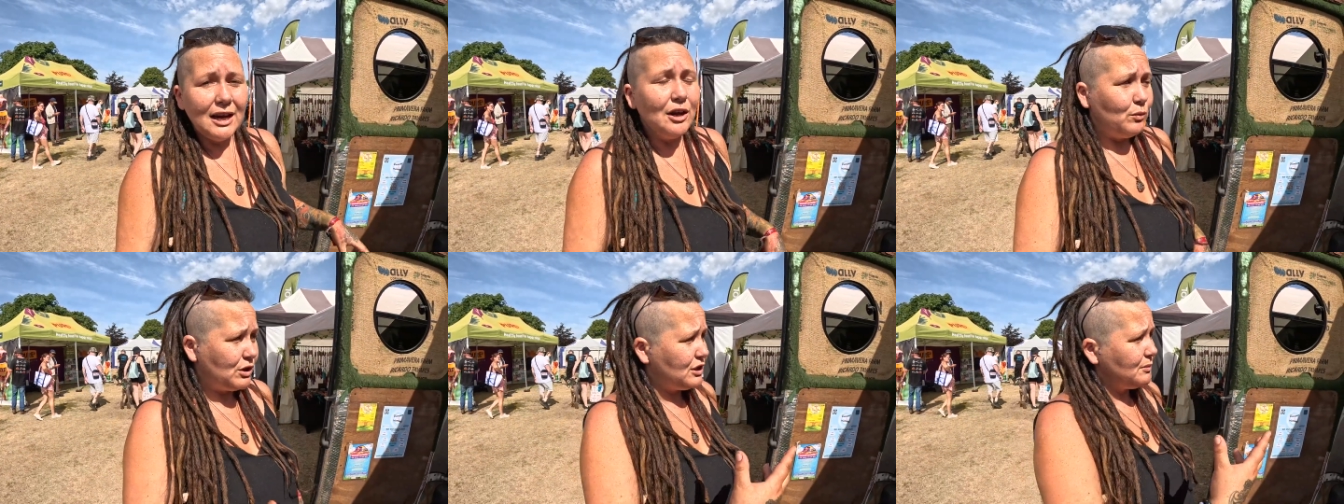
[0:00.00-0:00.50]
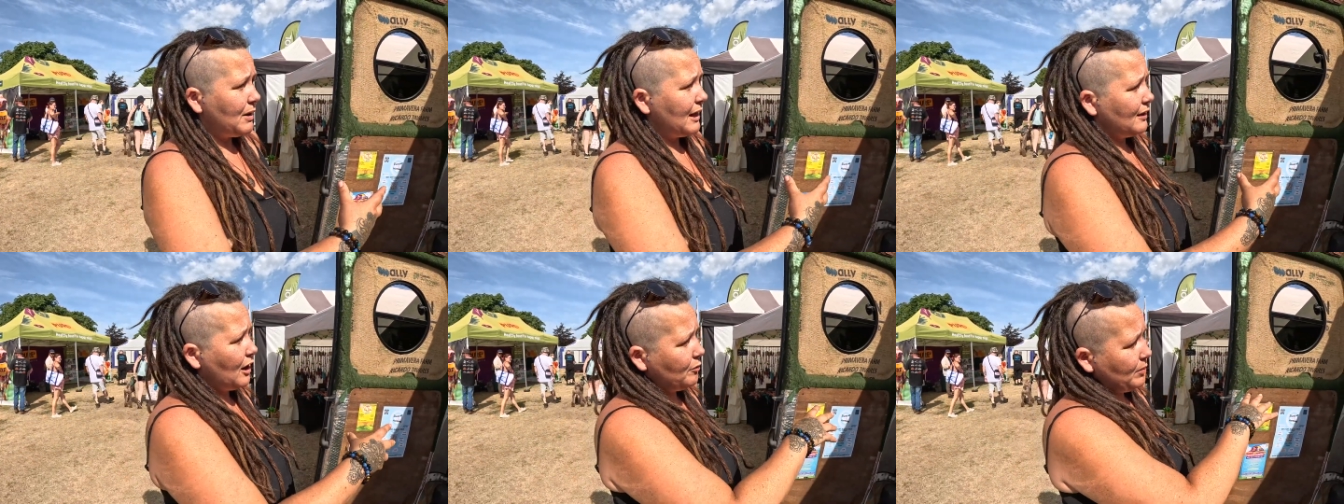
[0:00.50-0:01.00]
which has meant
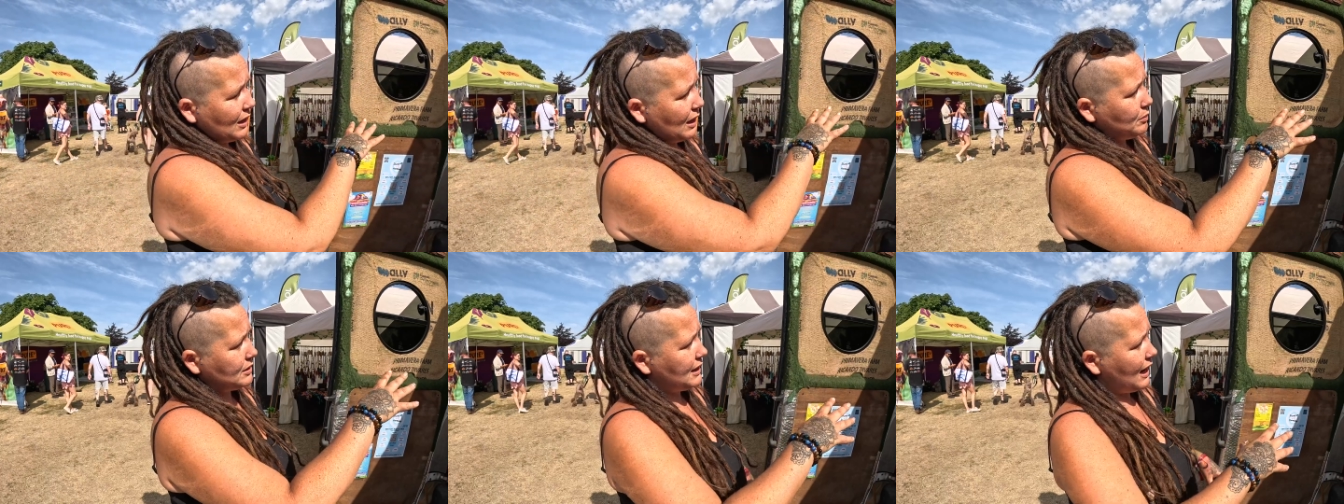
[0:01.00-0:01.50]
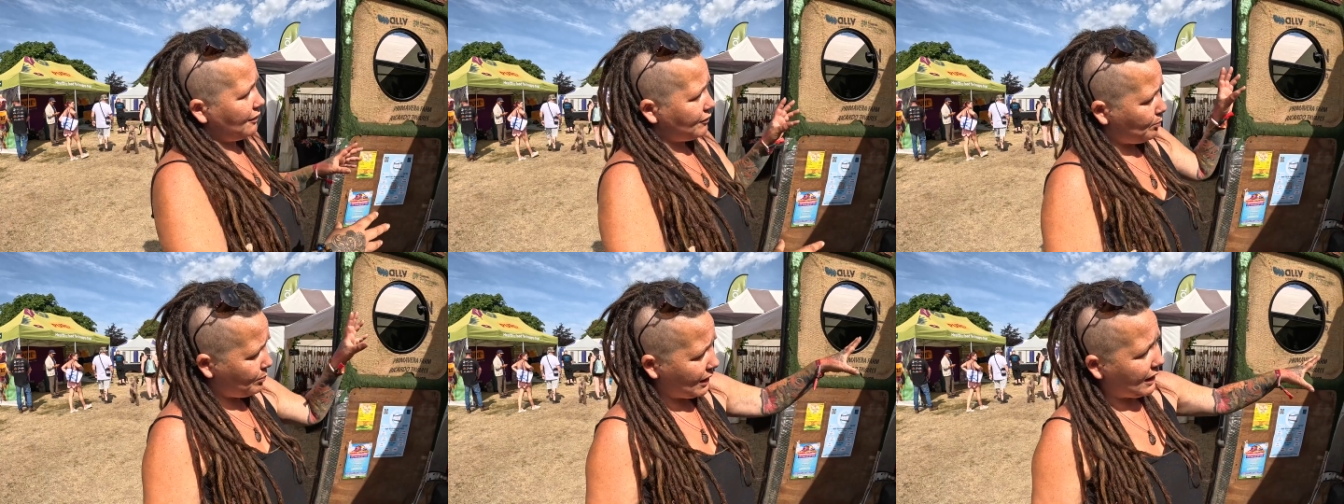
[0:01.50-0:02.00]
that I've been able to have
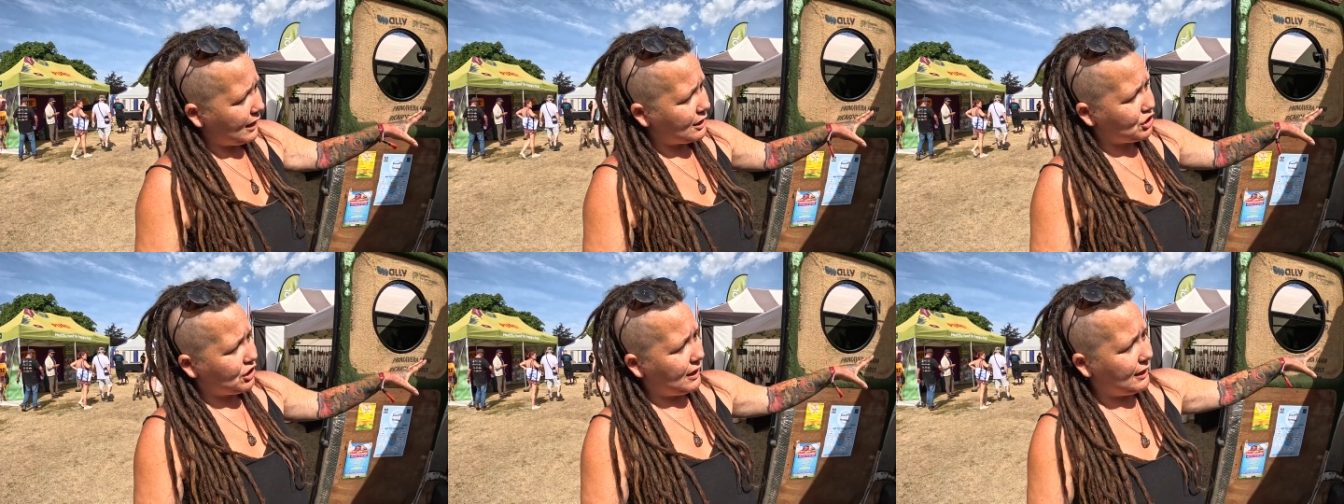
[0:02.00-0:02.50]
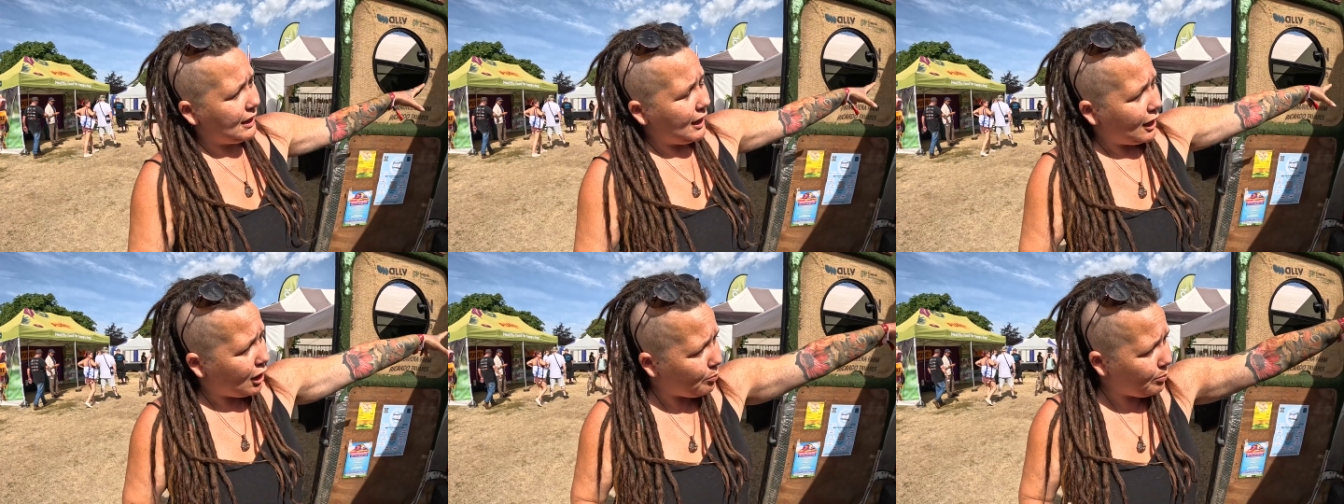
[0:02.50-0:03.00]
a big kitchen,
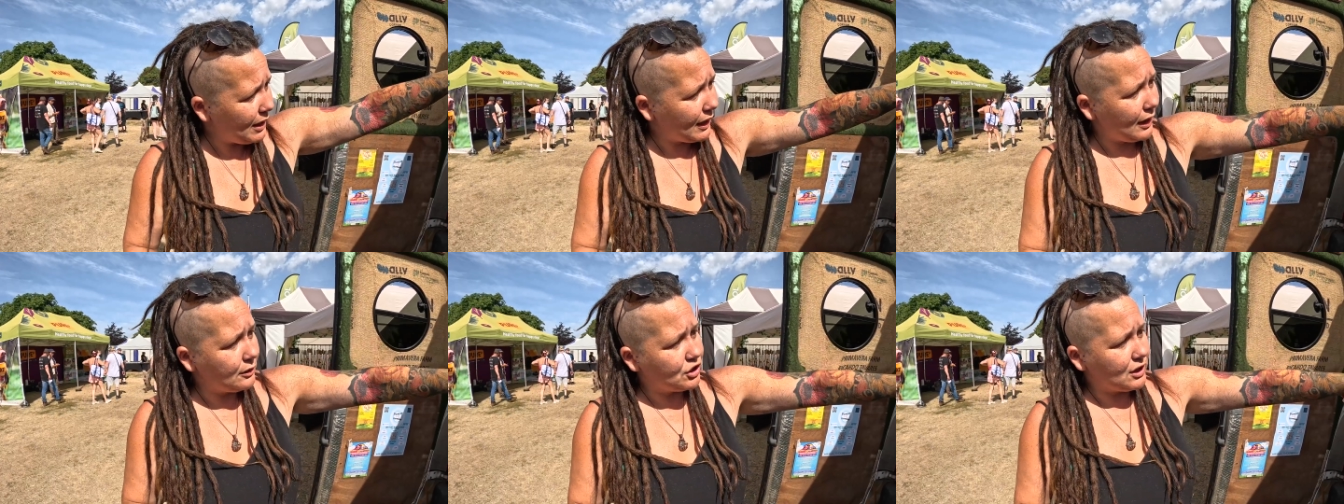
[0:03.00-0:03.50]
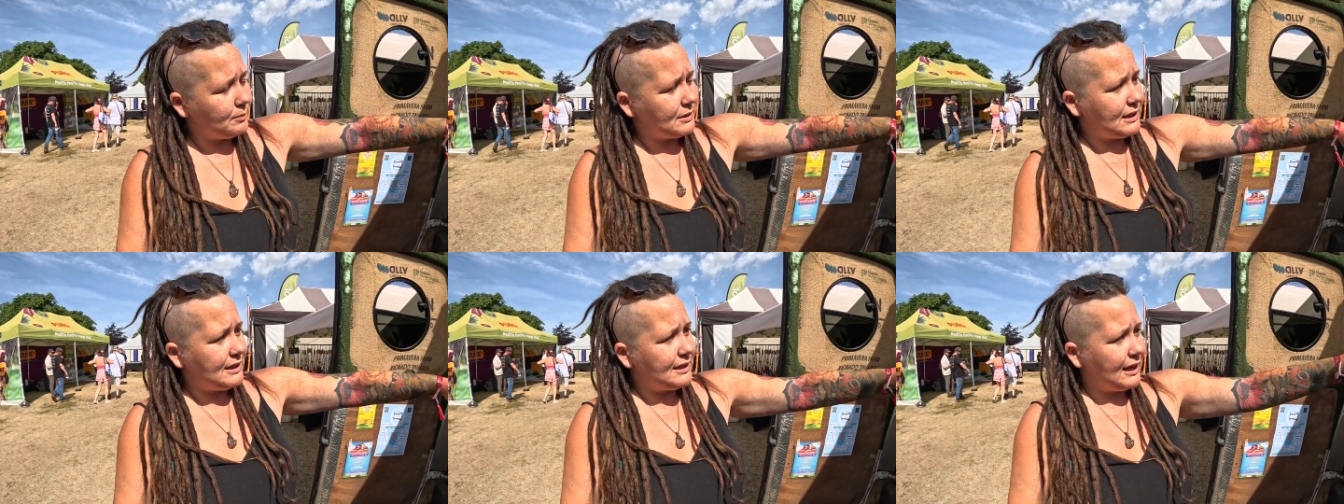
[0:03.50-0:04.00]
a big L-shaped
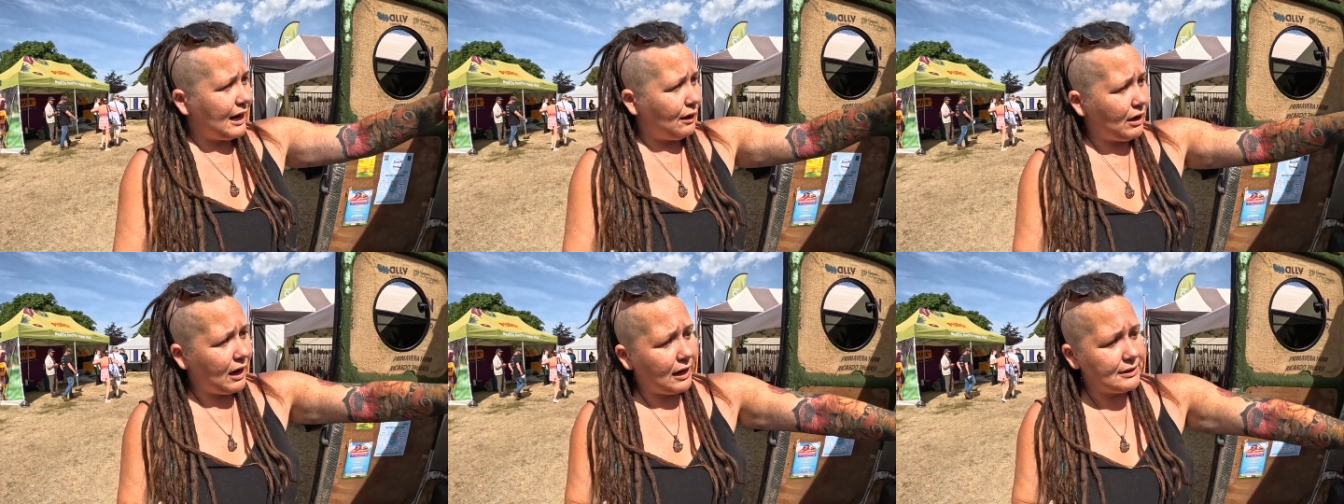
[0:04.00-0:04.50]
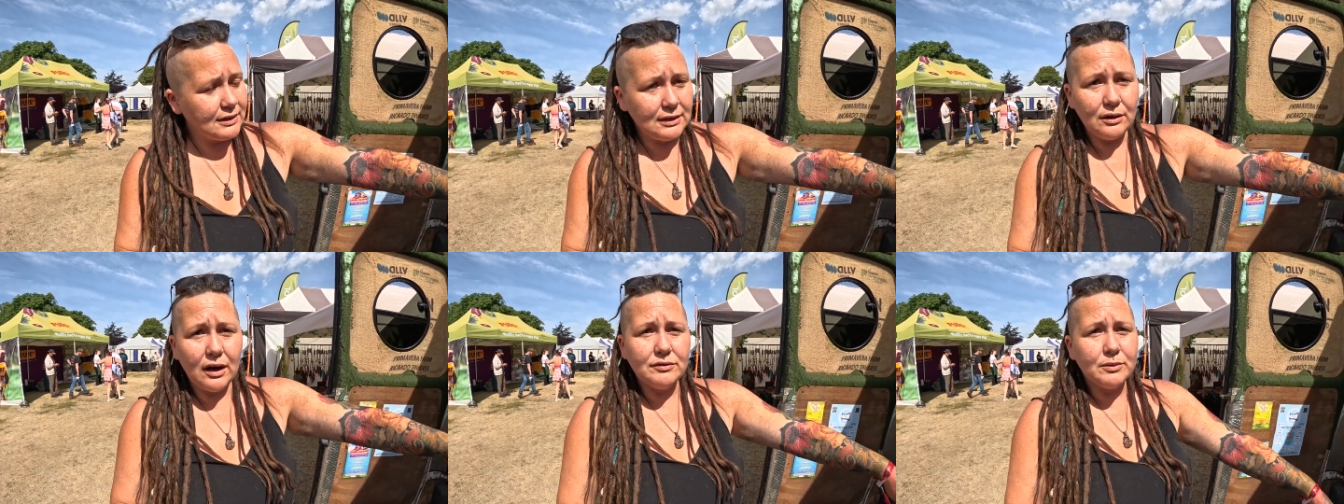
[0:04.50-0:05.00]
seating area, and
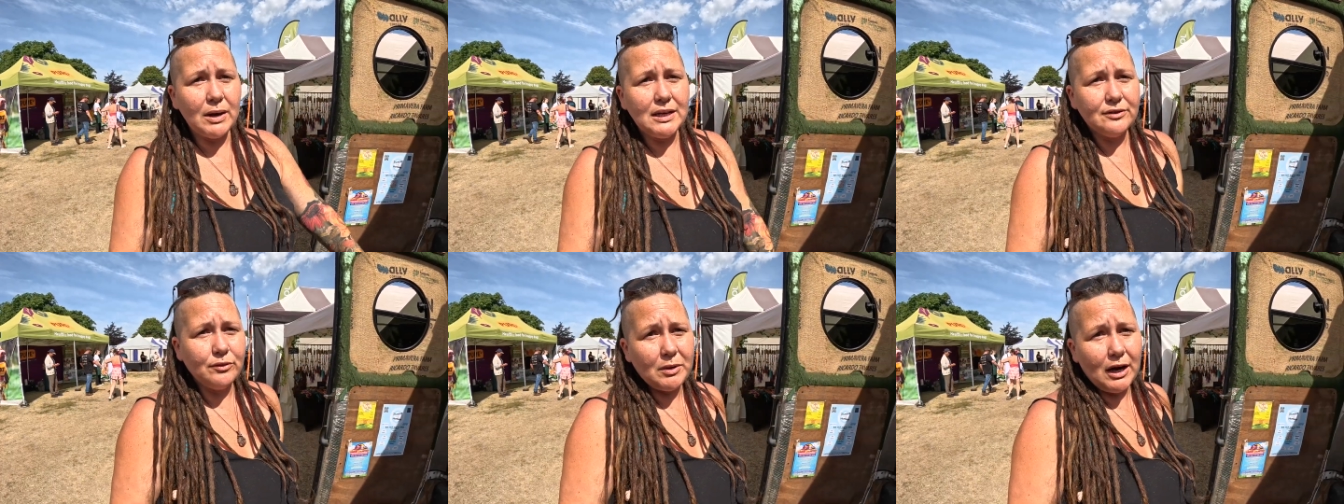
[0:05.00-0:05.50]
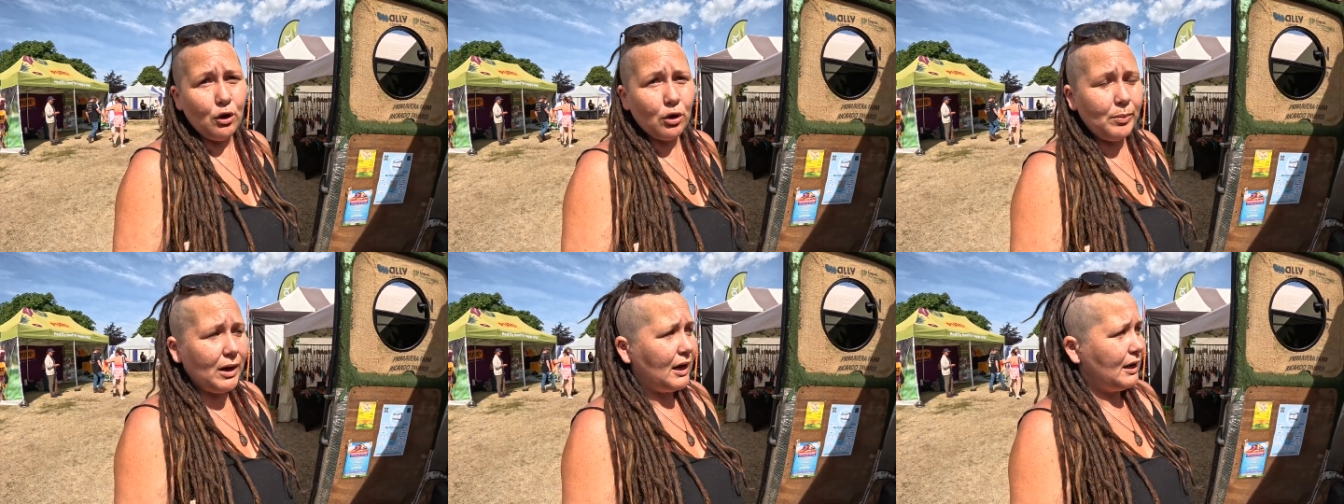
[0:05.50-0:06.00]
still have space for my log
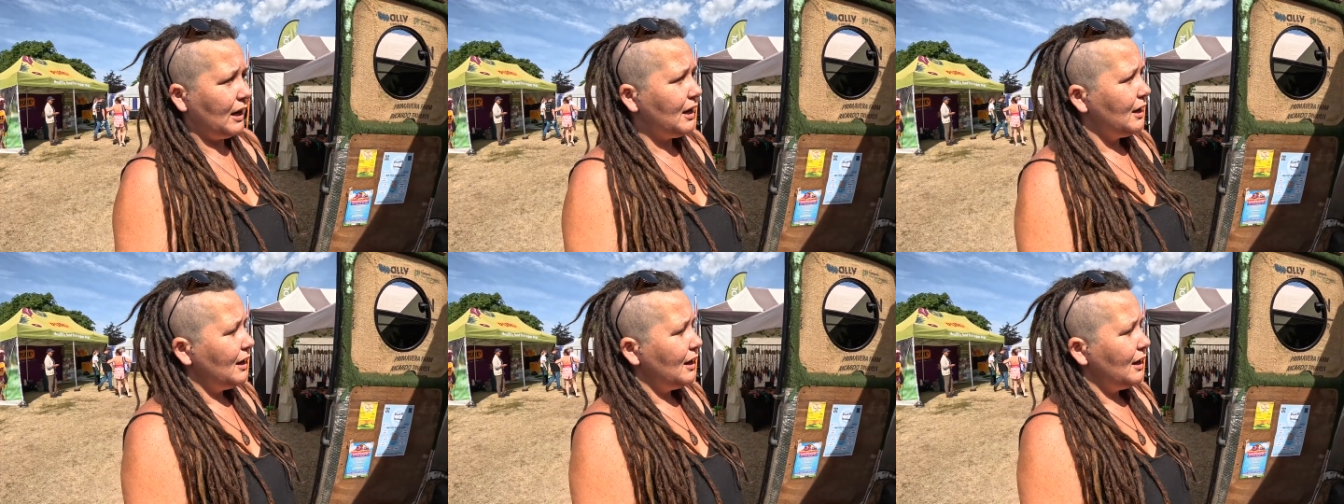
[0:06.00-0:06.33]
burner.